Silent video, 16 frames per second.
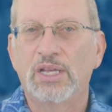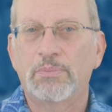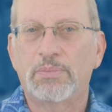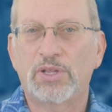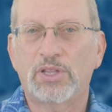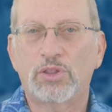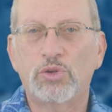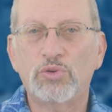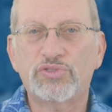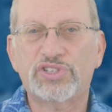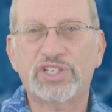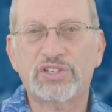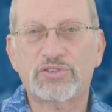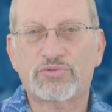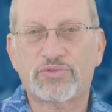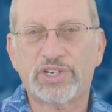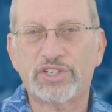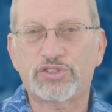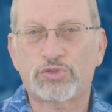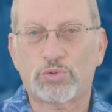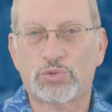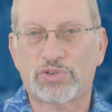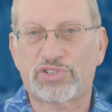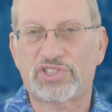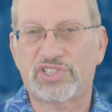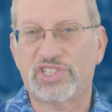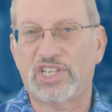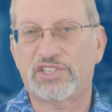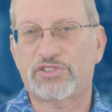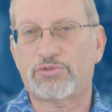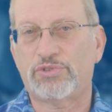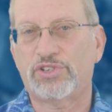but losing resources
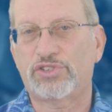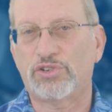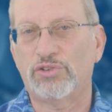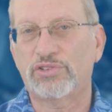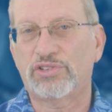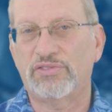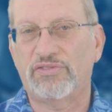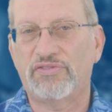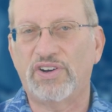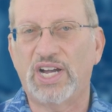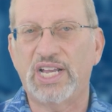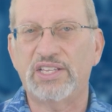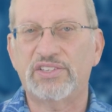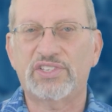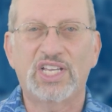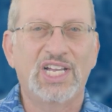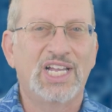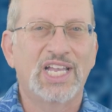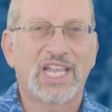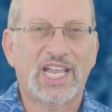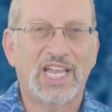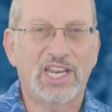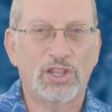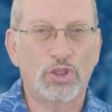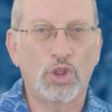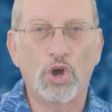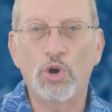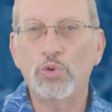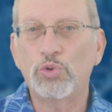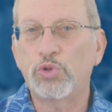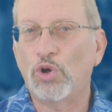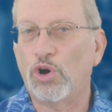as a result of fines can
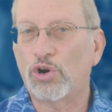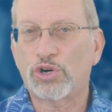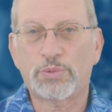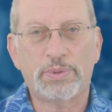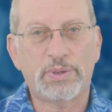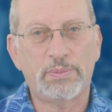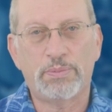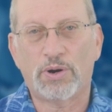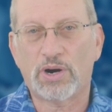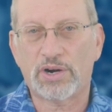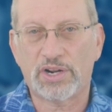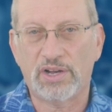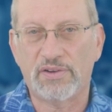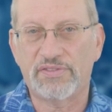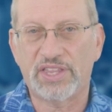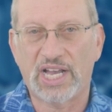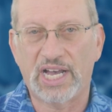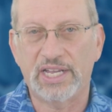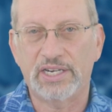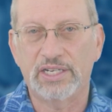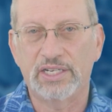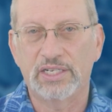no longer be part of that.